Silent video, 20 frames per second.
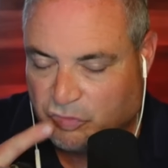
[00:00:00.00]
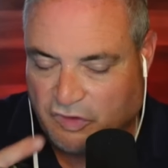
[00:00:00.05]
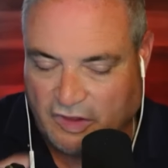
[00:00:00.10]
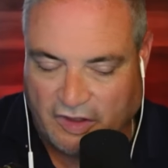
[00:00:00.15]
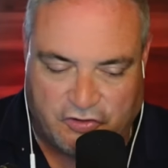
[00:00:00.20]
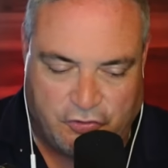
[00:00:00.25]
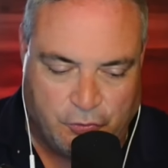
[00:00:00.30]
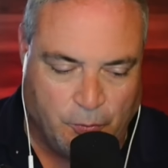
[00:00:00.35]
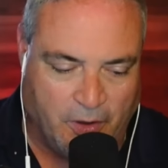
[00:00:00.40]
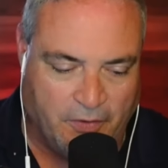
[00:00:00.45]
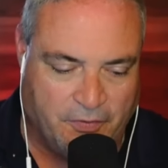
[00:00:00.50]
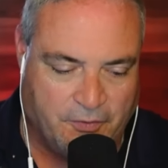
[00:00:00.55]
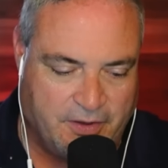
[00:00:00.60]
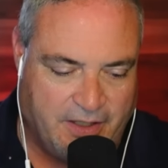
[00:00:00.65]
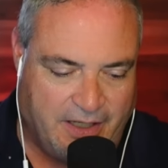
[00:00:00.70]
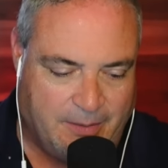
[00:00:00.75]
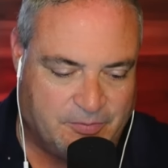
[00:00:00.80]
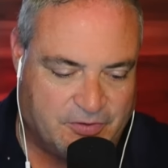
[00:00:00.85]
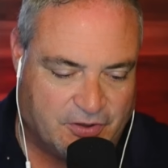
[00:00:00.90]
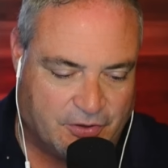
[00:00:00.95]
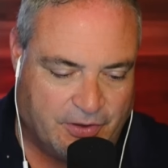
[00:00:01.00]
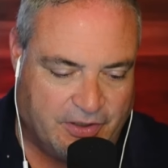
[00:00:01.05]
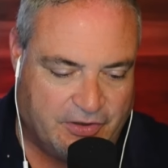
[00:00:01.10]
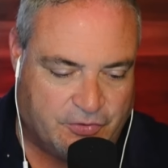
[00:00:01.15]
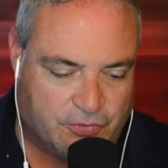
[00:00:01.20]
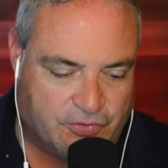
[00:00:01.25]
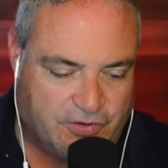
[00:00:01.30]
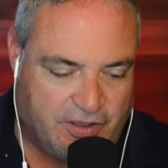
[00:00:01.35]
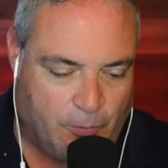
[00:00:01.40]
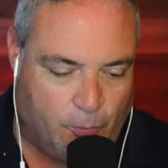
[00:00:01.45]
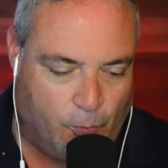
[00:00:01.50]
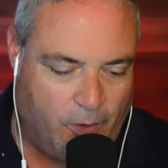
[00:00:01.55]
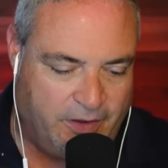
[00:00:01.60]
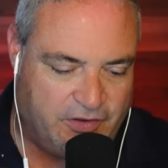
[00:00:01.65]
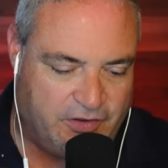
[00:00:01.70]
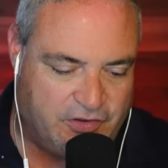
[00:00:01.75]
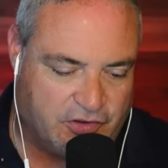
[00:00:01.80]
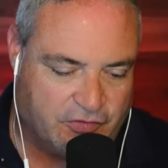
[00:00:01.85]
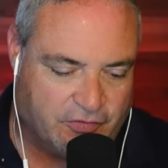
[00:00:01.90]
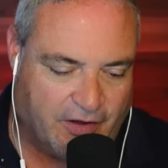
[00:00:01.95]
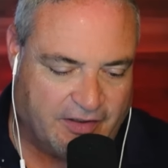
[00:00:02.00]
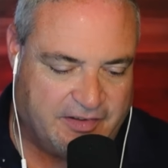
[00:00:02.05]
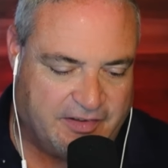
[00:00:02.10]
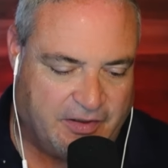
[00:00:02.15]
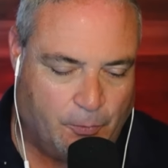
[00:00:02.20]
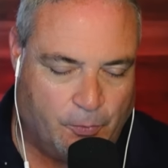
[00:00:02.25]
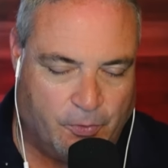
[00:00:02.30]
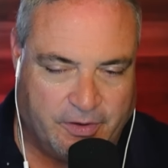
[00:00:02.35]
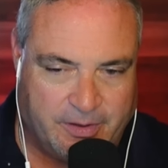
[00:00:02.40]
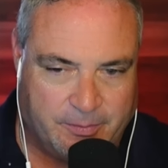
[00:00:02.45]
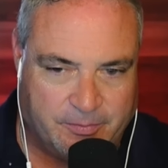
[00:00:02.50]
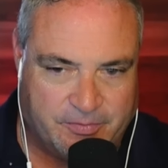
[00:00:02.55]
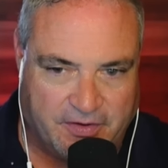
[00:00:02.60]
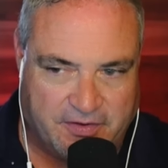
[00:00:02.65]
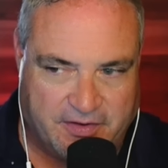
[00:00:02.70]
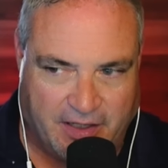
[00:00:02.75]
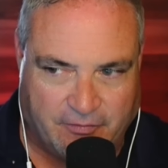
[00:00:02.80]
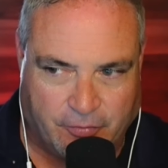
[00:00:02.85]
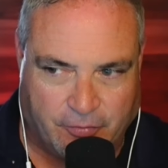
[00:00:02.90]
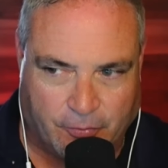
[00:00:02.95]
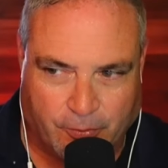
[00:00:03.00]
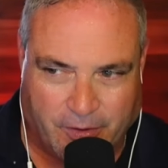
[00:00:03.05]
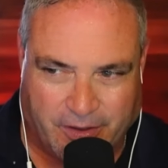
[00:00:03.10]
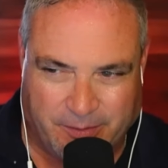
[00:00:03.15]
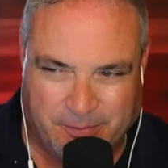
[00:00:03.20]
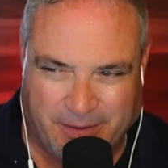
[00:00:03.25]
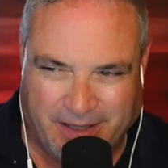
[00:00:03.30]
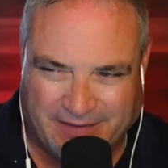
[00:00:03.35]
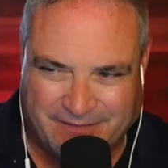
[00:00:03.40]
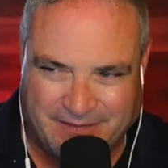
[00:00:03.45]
Two other names that are interesting. One is Javonte Williams, the Denver running back.